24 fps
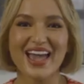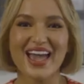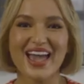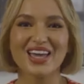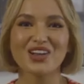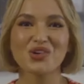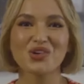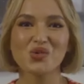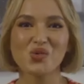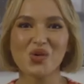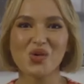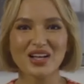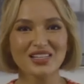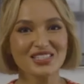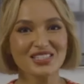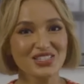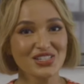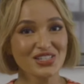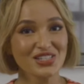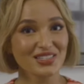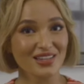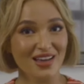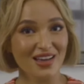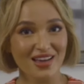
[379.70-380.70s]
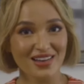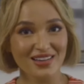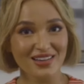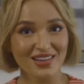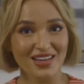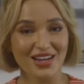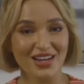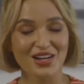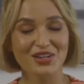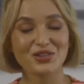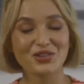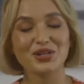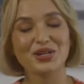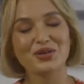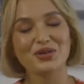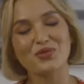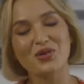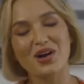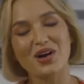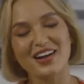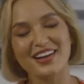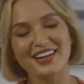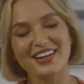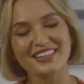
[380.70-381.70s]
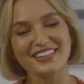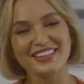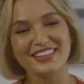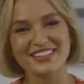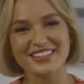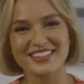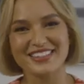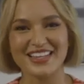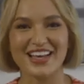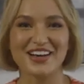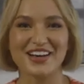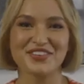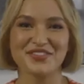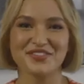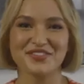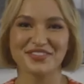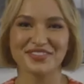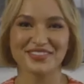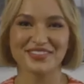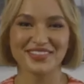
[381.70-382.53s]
And once you're done, reward yourself.